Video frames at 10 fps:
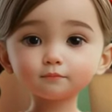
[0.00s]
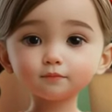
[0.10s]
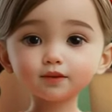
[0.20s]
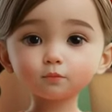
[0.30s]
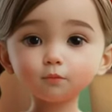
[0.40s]

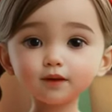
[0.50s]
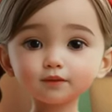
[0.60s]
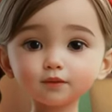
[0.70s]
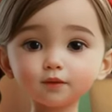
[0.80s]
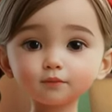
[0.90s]
Big
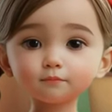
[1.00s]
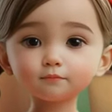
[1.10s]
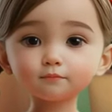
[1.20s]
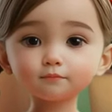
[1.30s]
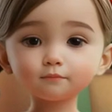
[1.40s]
grandma.
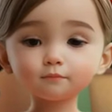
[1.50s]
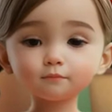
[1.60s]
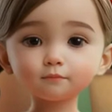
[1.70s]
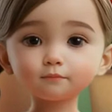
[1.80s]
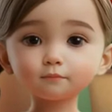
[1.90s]

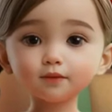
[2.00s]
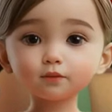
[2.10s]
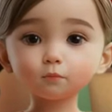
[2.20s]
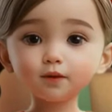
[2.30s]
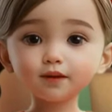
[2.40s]

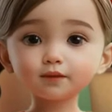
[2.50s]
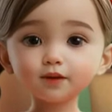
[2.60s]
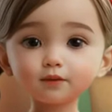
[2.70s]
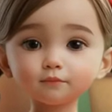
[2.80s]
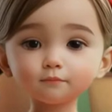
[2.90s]
Big
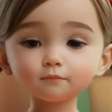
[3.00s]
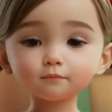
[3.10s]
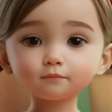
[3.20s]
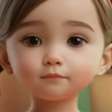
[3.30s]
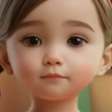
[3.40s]
grandma.
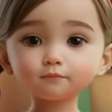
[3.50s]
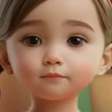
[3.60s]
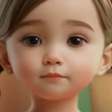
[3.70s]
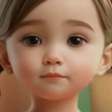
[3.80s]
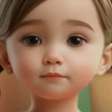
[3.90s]

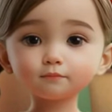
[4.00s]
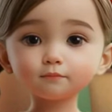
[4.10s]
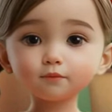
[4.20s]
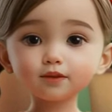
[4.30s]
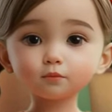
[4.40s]

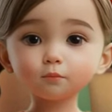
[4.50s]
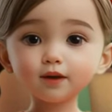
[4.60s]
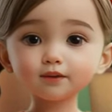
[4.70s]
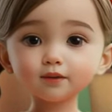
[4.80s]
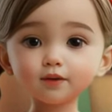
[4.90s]
Big
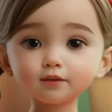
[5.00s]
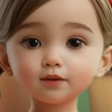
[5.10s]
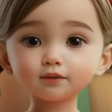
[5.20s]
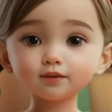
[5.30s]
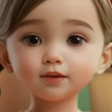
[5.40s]
grandma
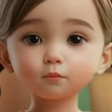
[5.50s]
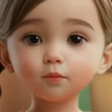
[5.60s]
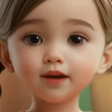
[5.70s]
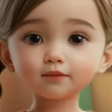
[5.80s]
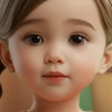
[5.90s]
means a
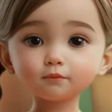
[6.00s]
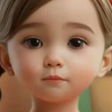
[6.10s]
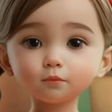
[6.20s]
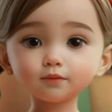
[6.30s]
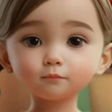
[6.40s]
grandma
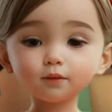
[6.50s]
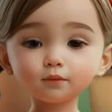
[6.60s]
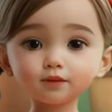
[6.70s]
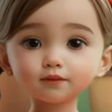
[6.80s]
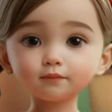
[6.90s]
who is
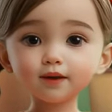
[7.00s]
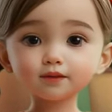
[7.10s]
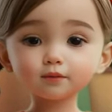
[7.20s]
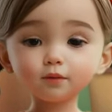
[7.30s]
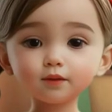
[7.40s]
very
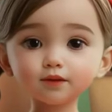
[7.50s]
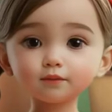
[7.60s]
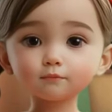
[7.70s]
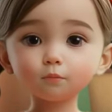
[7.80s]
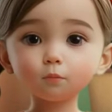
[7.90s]
special and
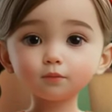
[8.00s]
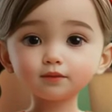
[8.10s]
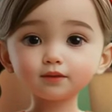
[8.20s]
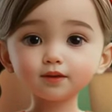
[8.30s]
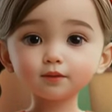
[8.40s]

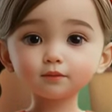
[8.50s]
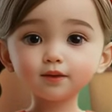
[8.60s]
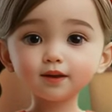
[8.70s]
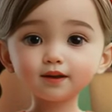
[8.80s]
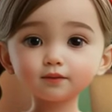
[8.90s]
important in our
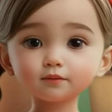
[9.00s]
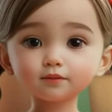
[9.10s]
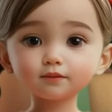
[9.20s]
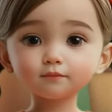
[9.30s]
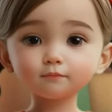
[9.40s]

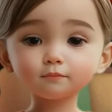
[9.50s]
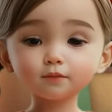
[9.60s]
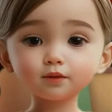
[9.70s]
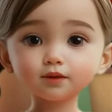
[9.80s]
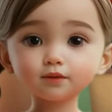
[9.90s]
lives.
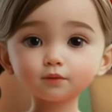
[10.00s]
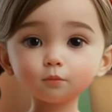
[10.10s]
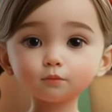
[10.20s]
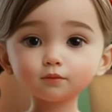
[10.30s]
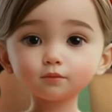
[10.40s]
She's
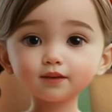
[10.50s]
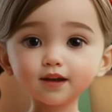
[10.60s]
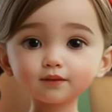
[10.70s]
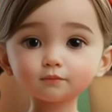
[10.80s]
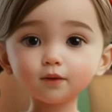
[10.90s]
older and
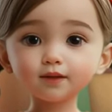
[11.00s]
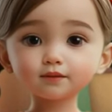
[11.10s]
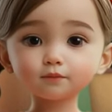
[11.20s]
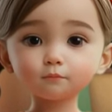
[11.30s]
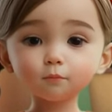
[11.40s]
has
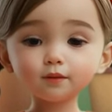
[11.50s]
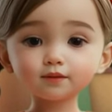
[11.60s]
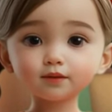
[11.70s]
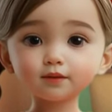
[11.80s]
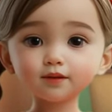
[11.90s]
lots of
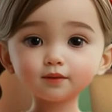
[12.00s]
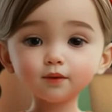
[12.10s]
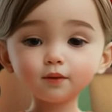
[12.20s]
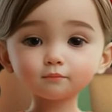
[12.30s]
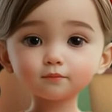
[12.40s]
wisdom
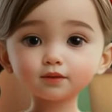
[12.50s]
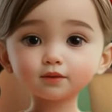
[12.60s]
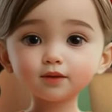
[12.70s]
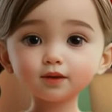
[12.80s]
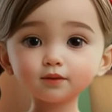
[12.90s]
and love to
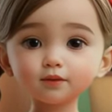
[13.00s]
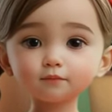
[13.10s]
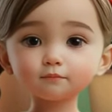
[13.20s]
share.